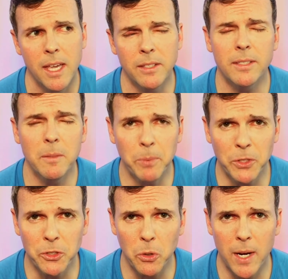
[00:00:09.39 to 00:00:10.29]
It's
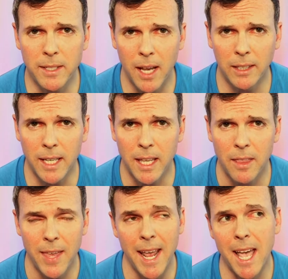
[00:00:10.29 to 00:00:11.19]
simple
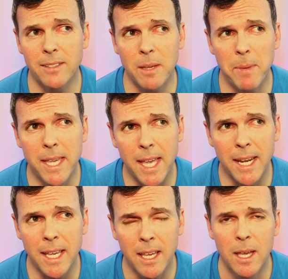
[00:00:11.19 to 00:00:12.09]
storytelling that has a
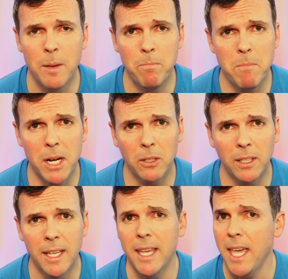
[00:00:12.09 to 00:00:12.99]
beginning,
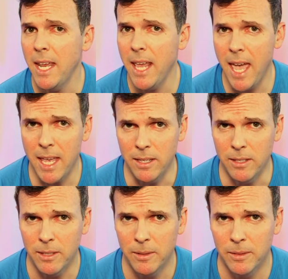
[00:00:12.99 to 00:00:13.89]
middle, and end.